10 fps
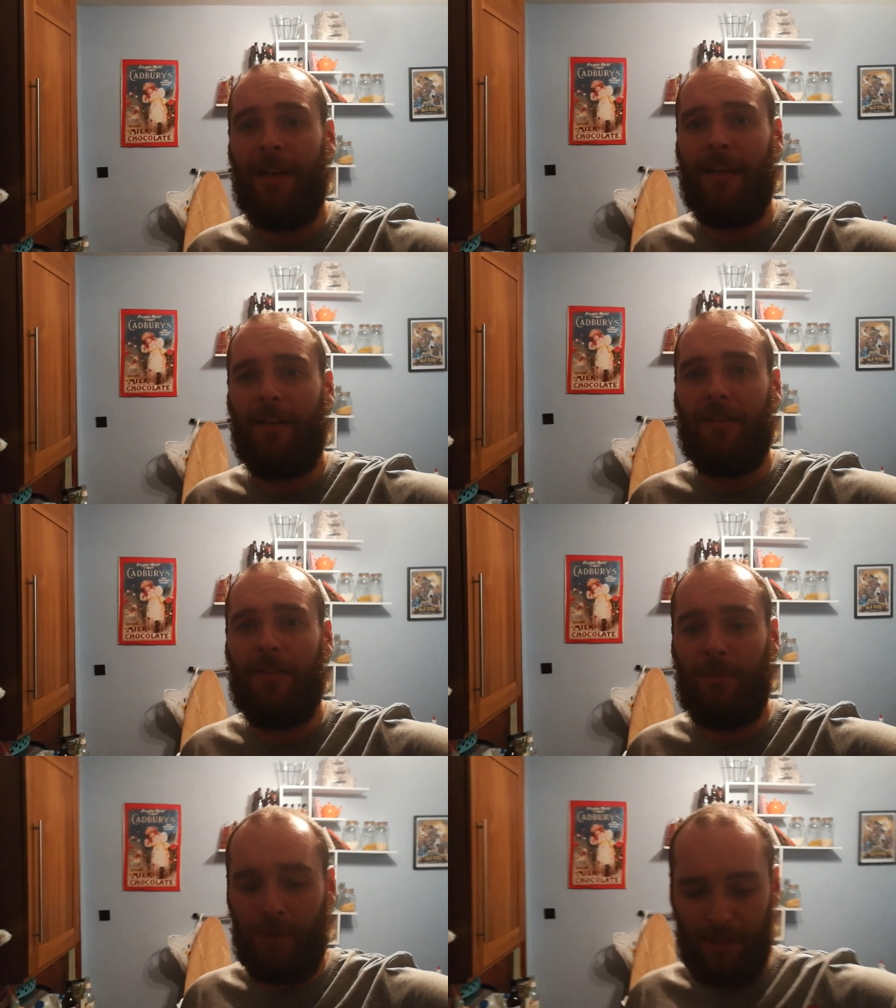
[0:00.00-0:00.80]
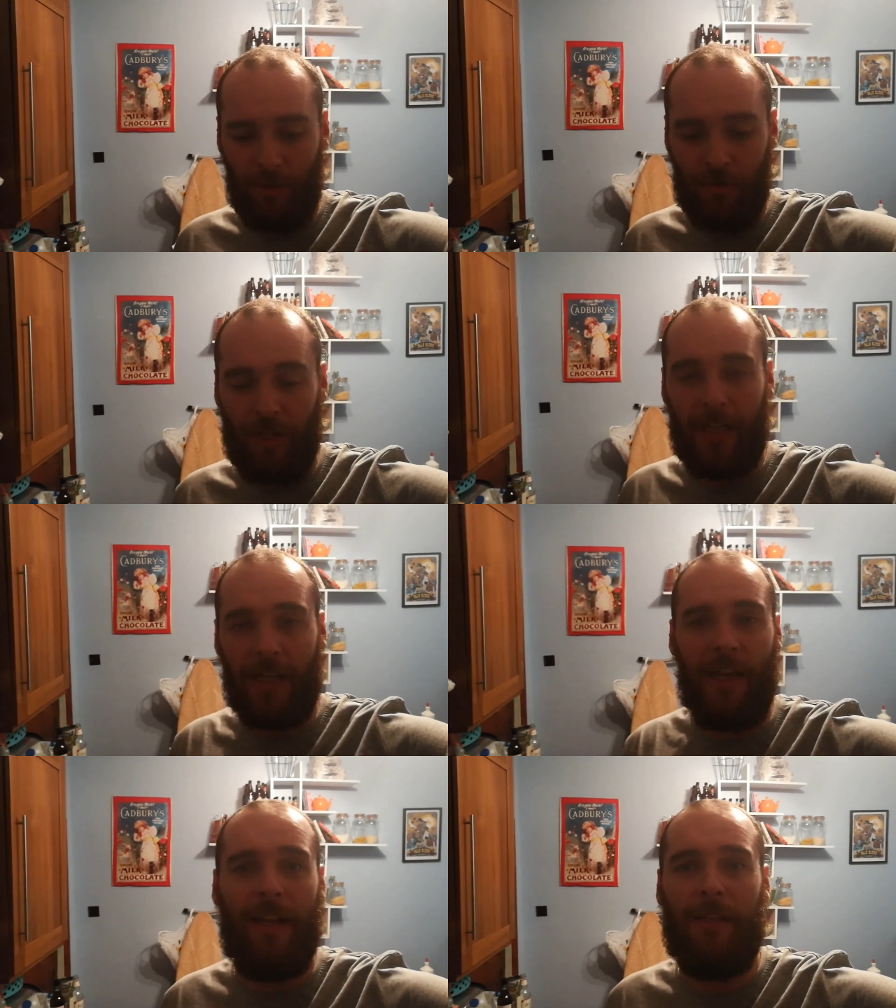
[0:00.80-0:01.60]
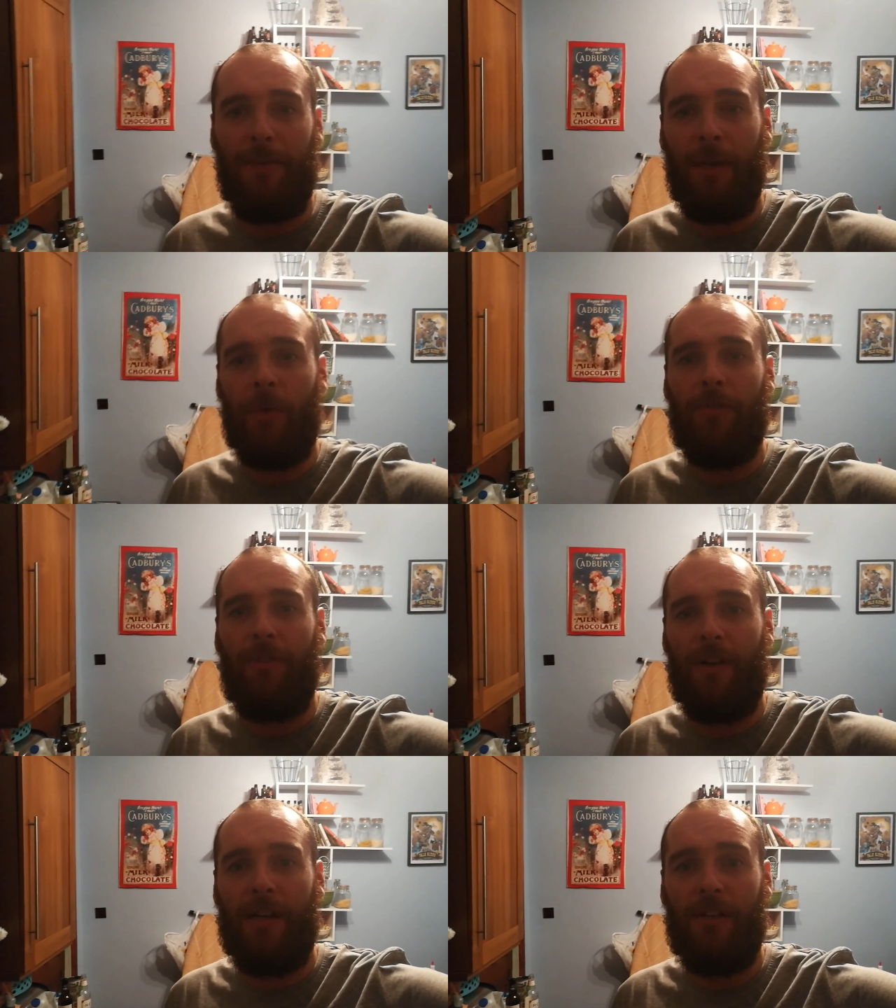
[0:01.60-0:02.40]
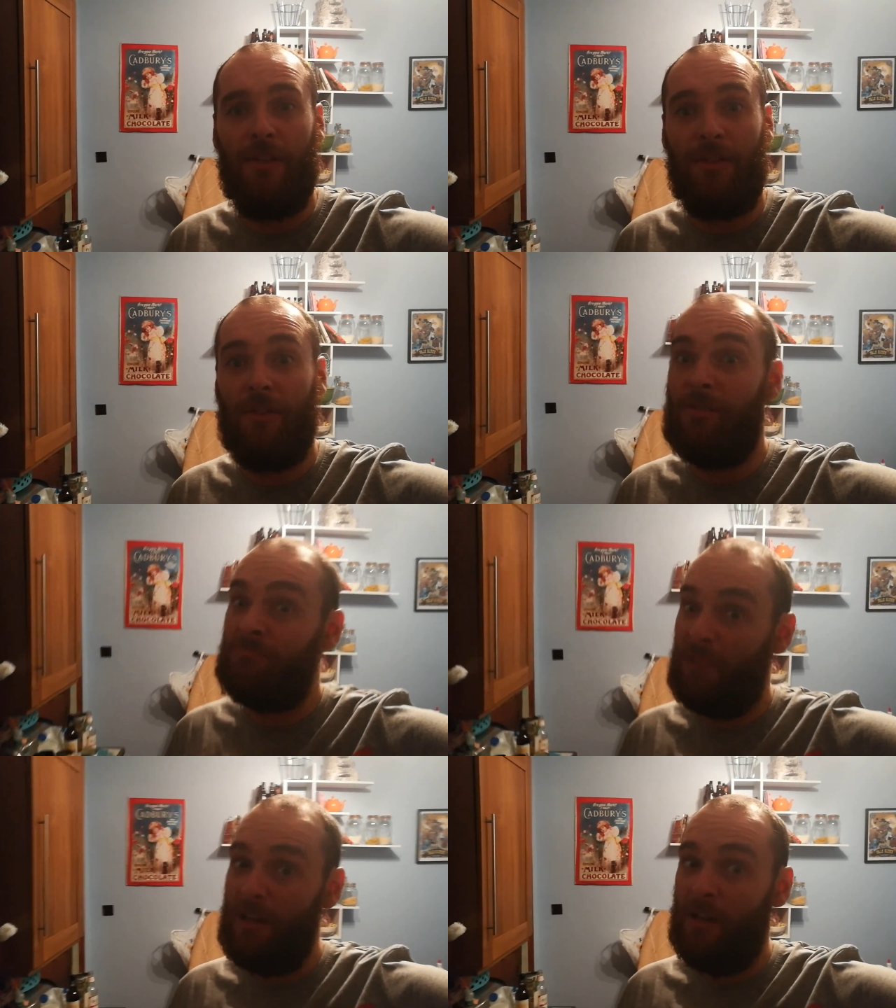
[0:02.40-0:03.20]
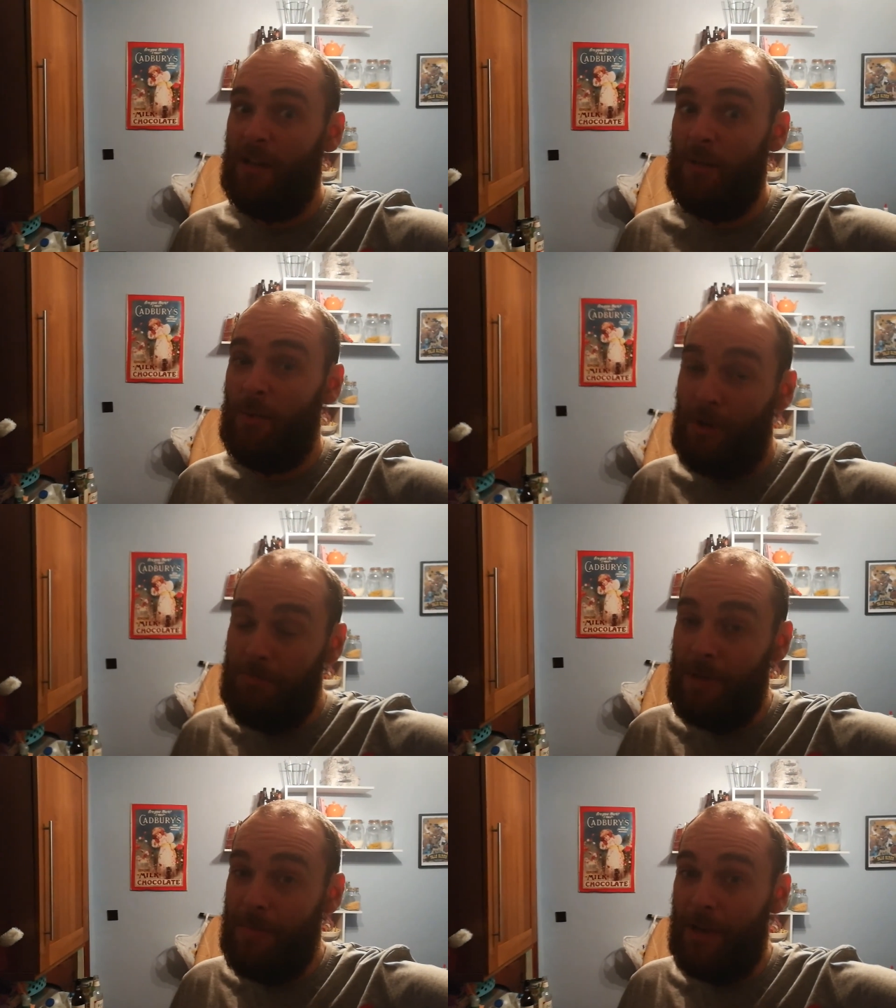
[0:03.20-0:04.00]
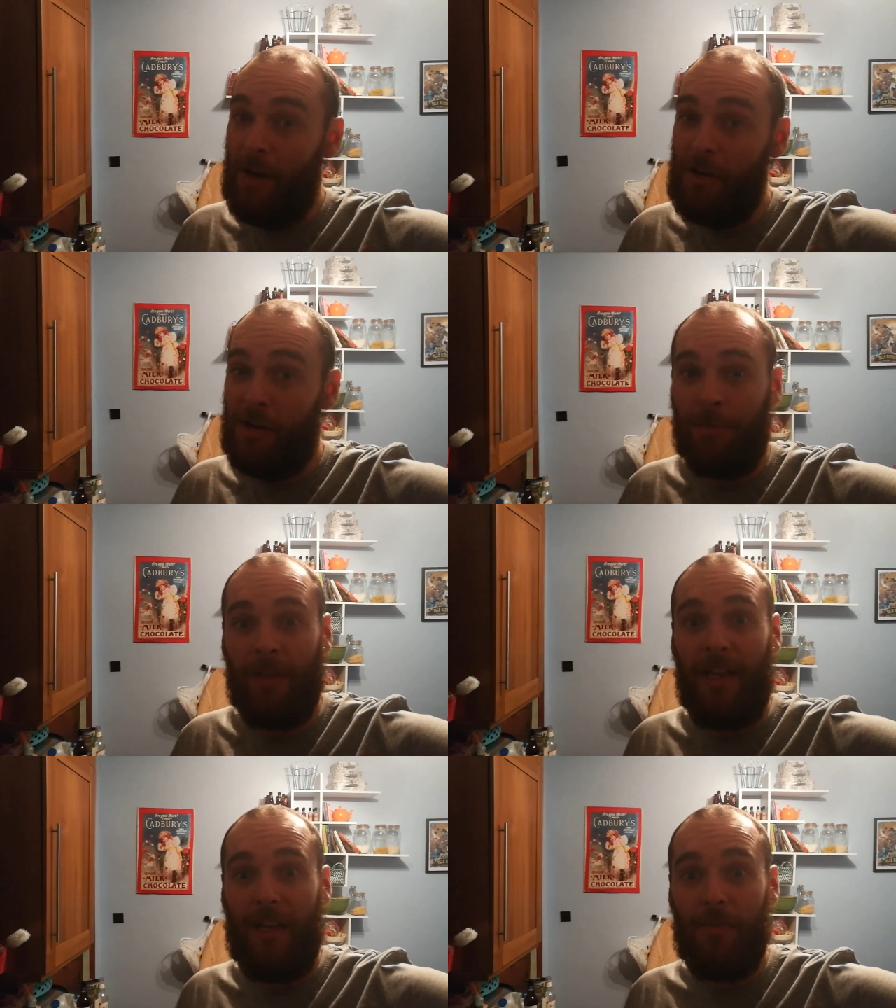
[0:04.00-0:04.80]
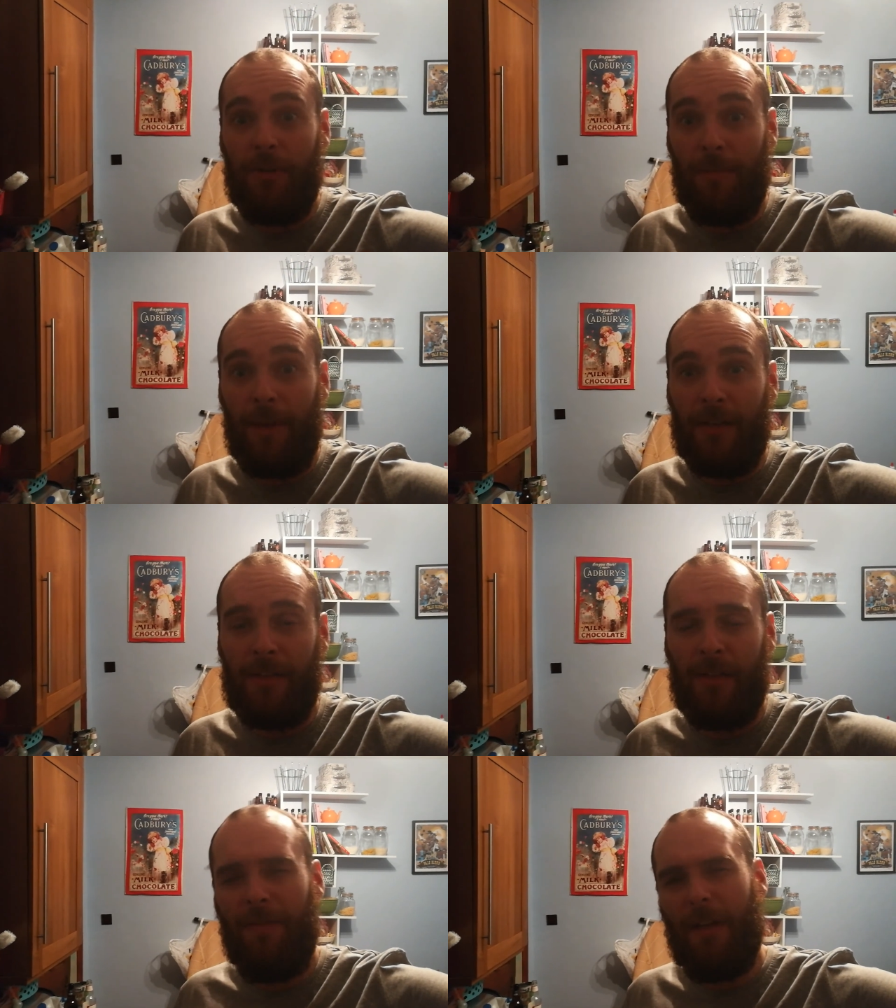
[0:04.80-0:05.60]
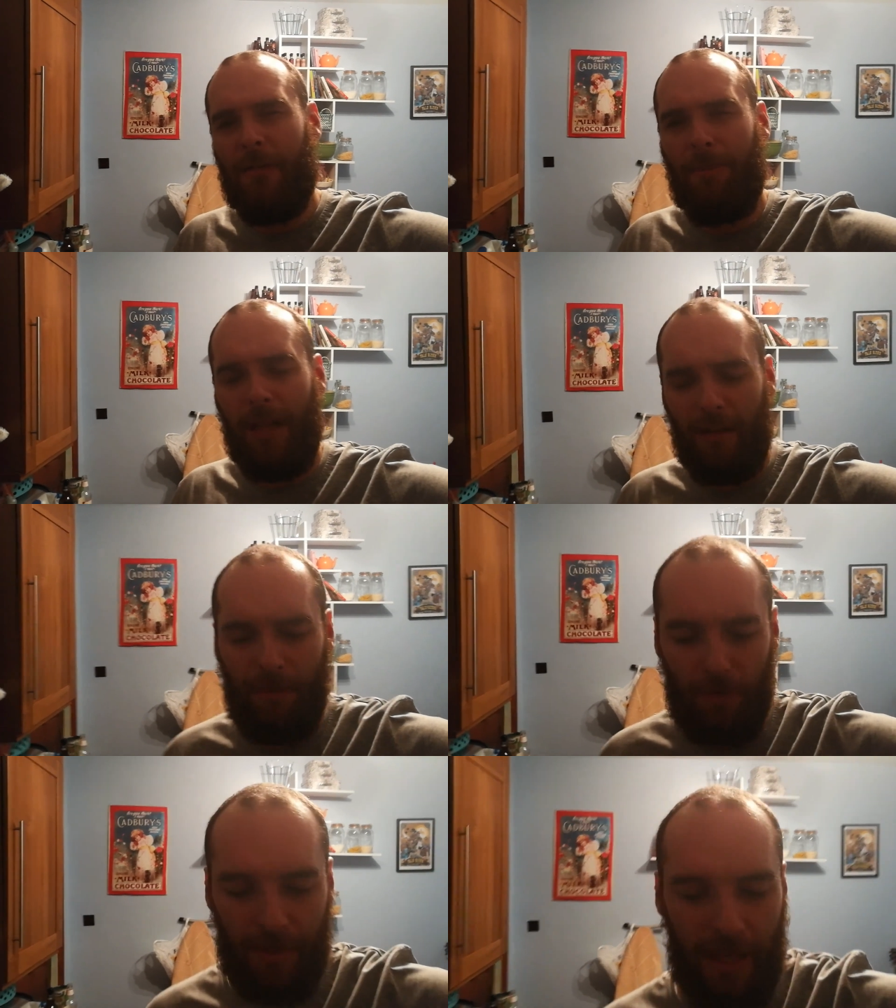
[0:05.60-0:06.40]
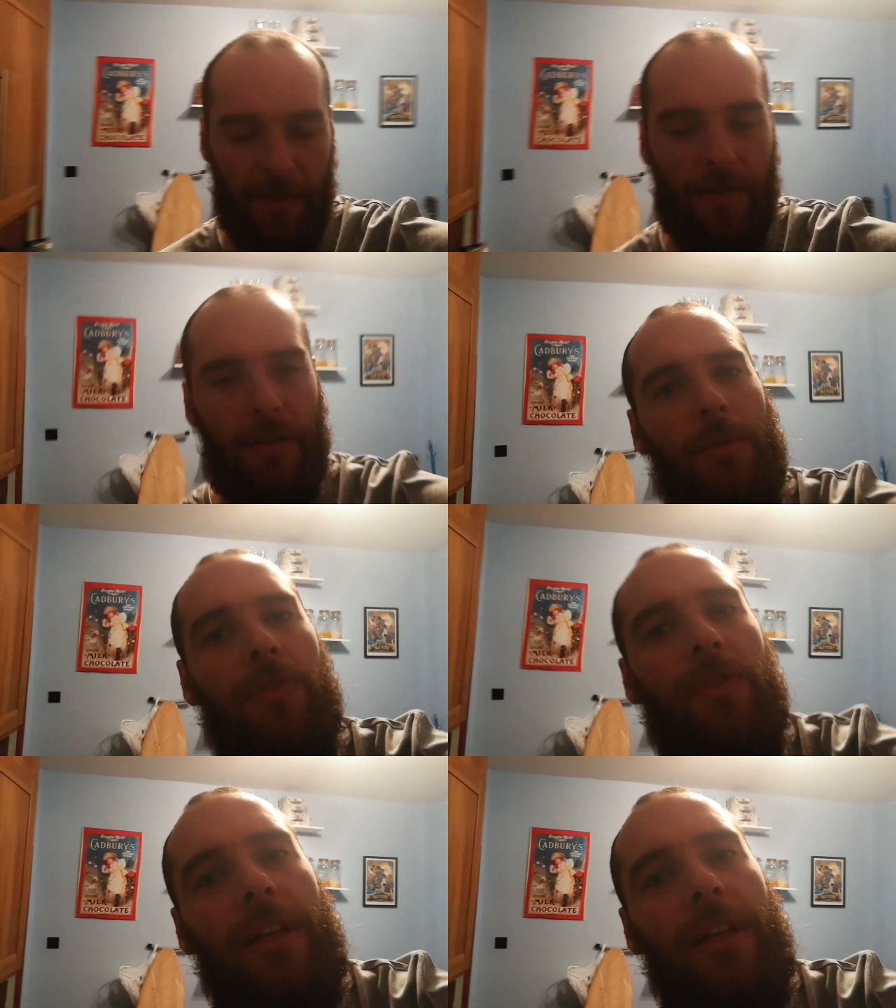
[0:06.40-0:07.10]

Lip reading: hasn't it? Because we're still drinking it and it's been going for ages. So maybe arguably it is one at best. And if you had a blindfold test and you were to